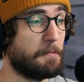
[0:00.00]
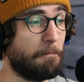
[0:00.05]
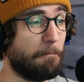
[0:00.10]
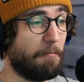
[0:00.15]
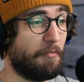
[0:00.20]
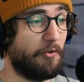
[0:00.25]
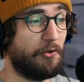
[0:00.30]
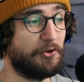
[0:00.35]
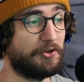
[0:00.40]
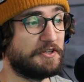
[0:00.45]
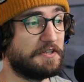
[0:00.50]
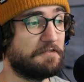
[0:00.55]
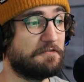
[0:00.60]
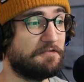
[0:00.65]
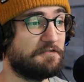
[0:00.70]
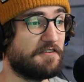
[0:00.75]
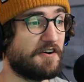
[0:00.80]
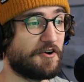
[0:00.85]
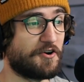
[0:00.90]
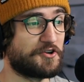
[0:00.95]

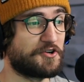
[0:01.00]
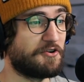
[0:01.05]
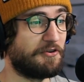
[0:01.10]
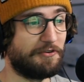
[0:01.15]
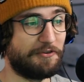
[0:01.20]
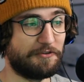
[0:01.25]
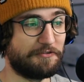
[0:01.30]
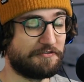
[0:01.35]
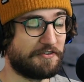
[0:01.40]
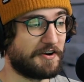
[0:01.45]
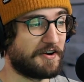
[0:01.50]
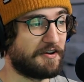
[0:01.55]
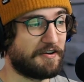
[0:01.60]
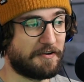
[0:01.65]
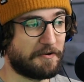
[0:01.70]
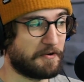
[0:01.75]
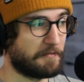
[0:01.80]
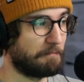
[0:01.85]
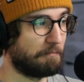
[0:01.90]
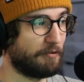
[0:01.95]
multiversal
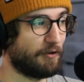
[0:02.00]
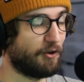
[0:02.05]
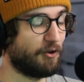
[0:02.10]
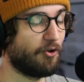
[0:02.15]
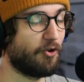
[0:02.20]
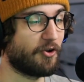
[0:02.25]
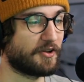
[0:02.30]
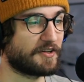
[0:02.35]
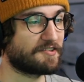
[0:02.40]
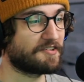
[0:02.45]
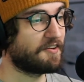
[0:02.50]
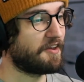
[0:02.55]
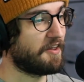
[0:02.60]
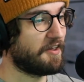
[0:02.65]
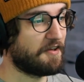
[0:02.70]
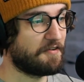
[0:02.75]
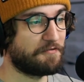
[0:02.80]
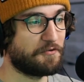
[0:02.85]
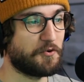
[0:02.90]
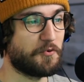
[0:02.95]
fucking plots
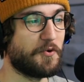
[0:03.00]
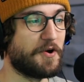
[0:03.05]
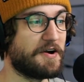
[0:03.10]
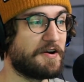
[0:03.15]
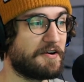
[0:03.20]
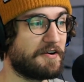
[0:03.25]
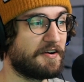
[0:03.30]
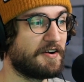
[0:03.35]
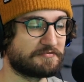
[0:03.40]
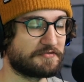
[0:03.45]
everywhere?